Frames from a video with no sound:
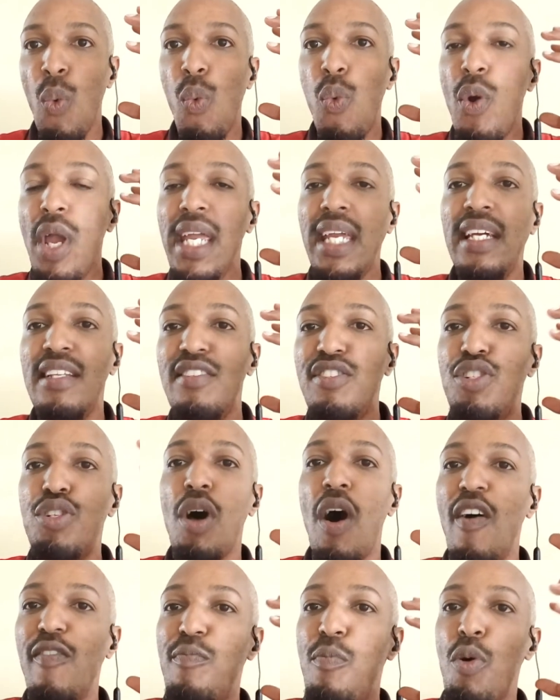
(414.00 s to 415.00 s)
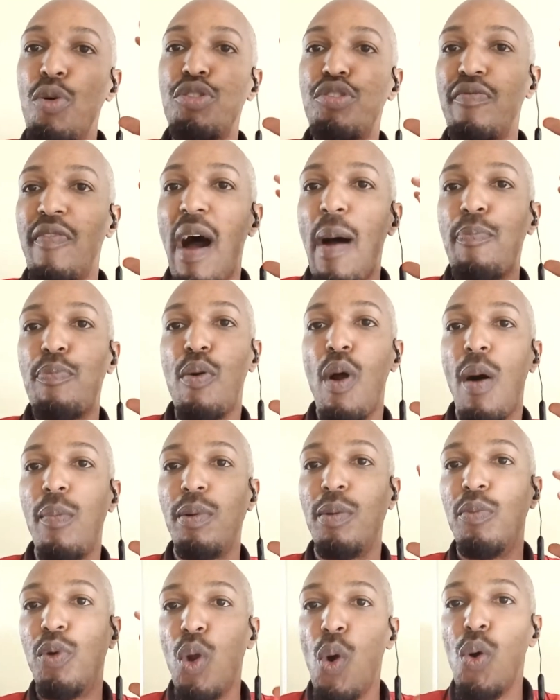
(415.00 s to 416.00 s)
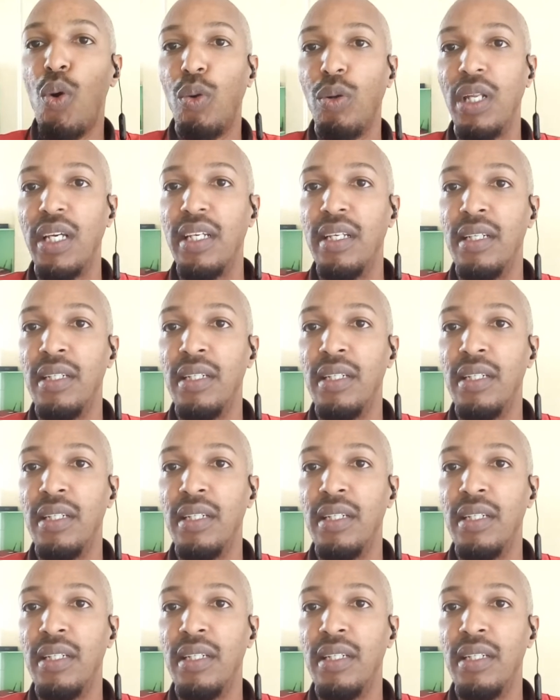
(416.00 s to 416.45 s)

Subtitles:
we can solve most of our problem locally?